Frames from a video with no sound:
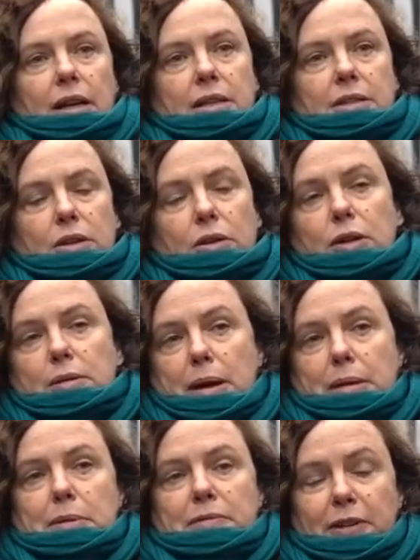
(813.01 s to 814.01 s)
So it
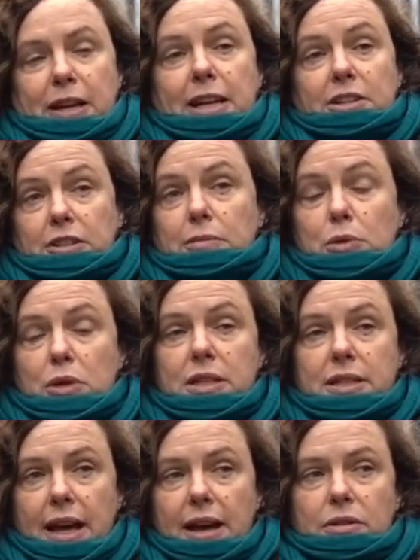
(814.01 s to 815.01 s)
might be financially more
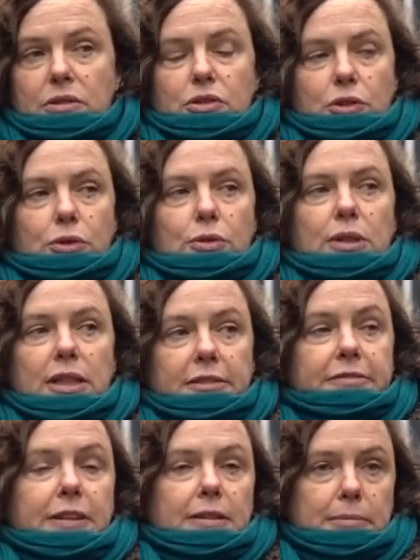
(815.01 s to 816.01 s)
sound to
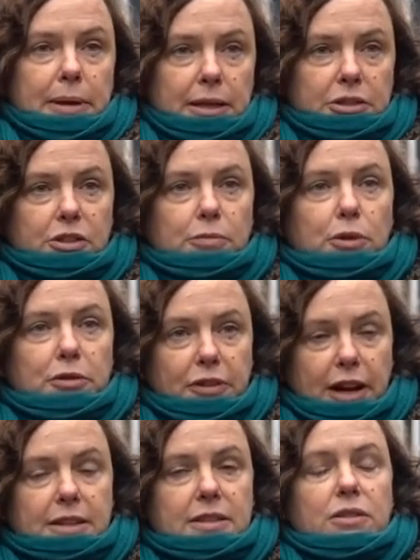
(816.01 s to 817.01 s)
live in Belgium or
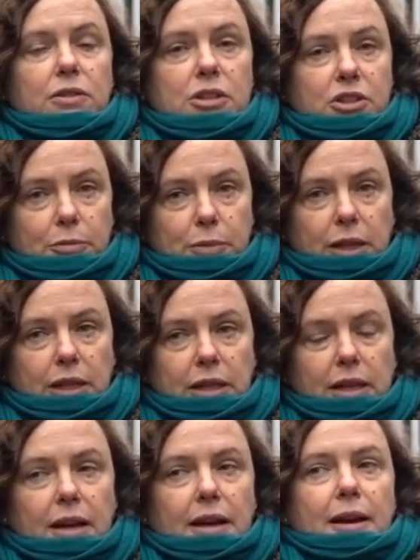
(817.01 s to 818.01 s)
France or in
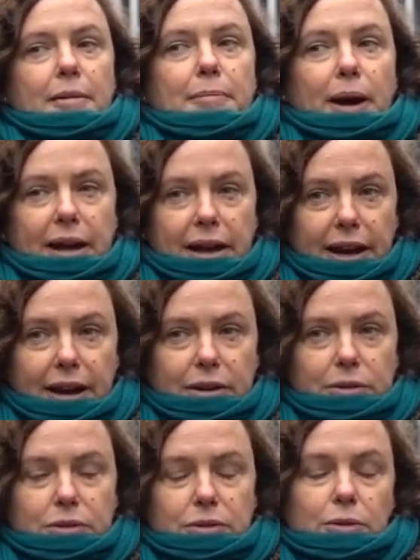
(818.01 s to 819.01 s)
Germany, buy a
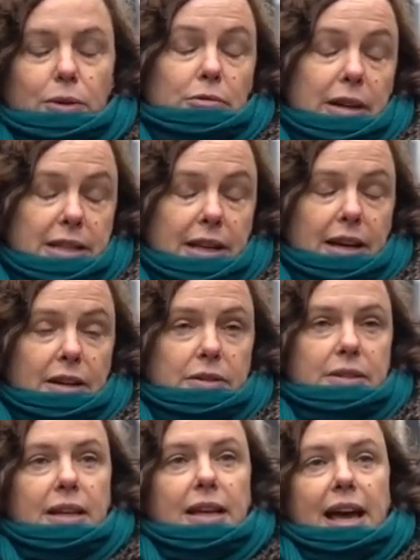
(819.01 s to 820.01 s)
house or rent a
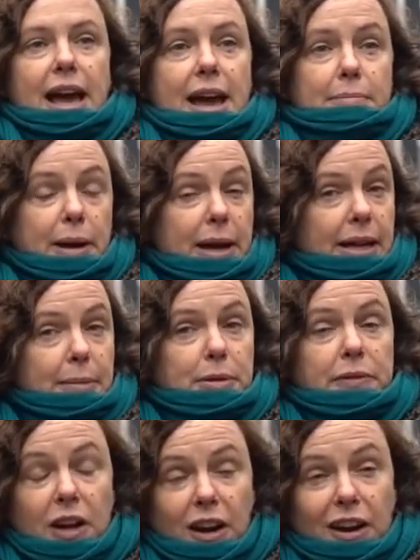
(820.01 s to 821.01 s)
house and buy a
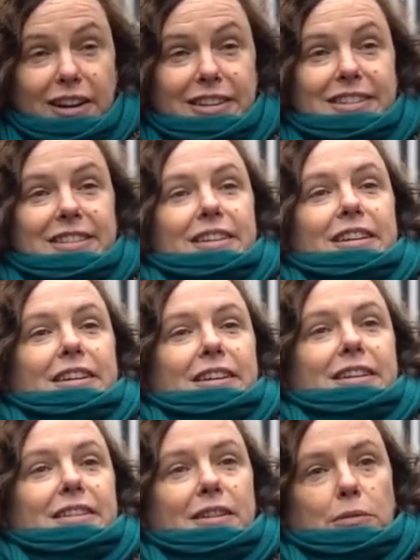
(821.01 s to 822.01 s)
couple of cars
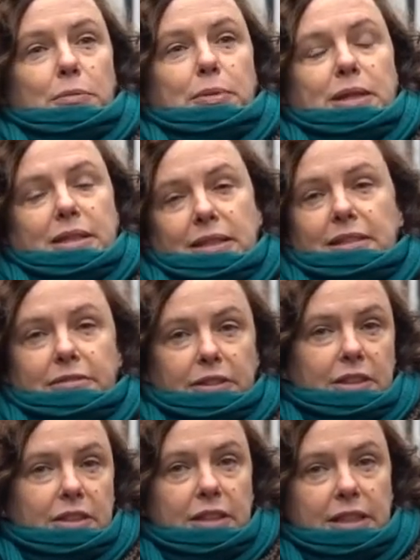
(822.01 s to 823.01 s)
than it would be to live here